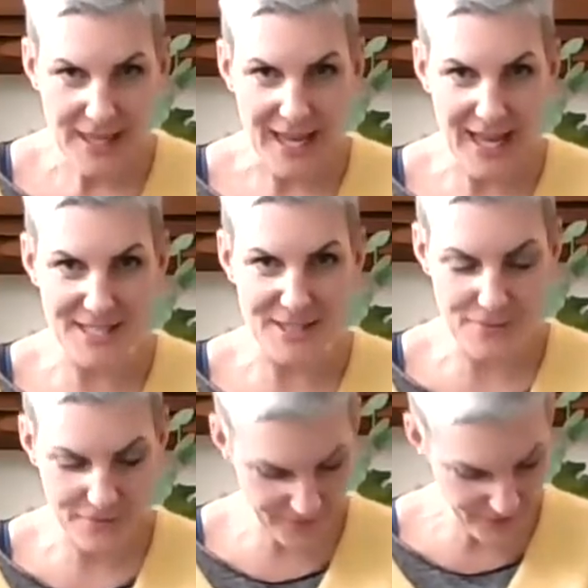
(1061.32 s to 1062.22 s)
Hands
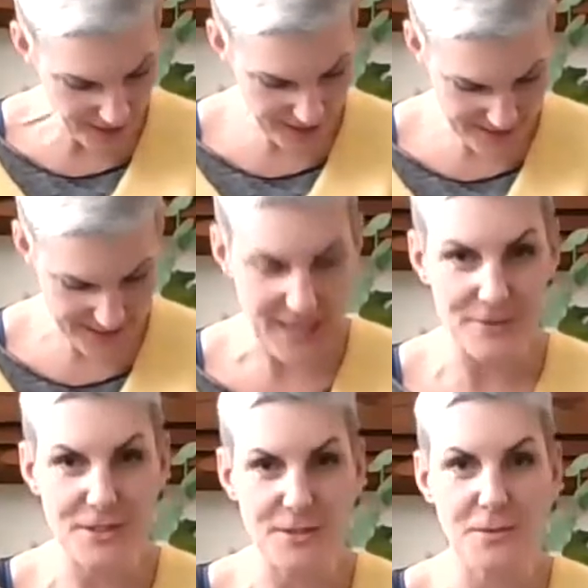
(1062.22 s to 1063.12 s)
fire
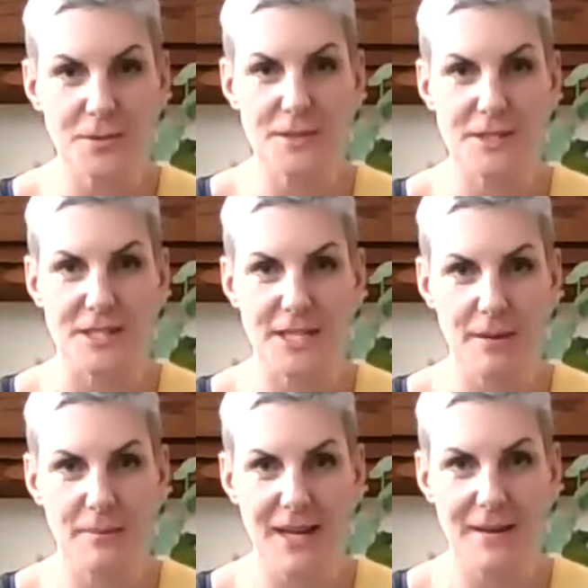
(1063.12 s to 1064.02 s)
down towards the
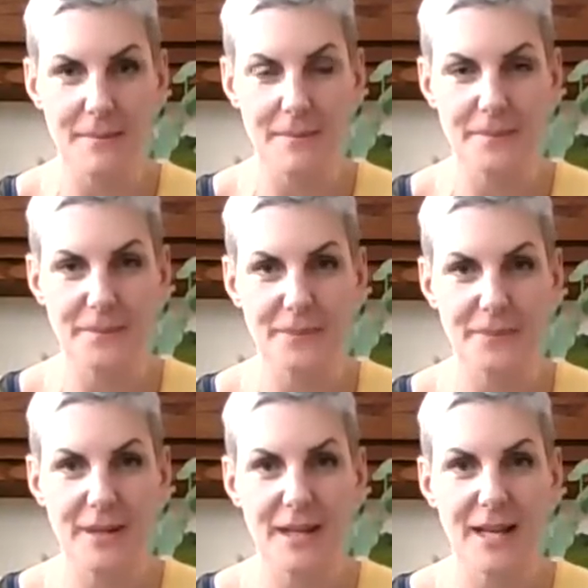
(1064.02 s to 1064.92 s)
tummy.
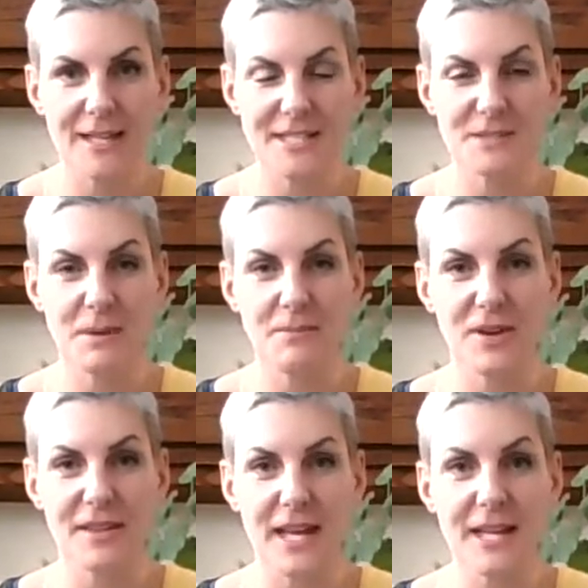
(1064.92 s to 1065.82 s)
And as we
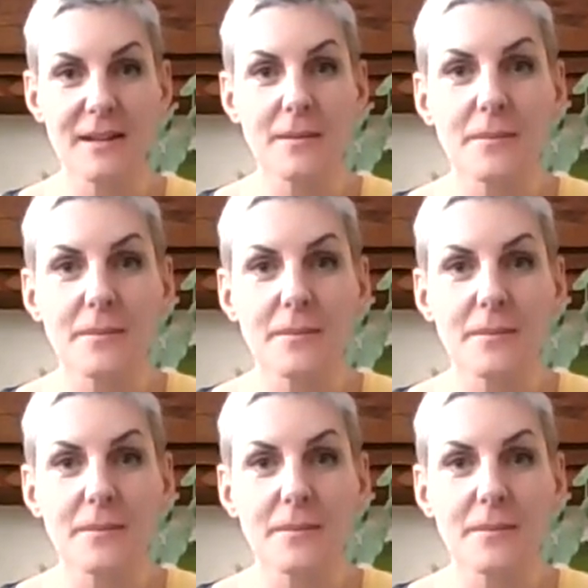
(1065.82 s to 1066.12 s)
breathe in,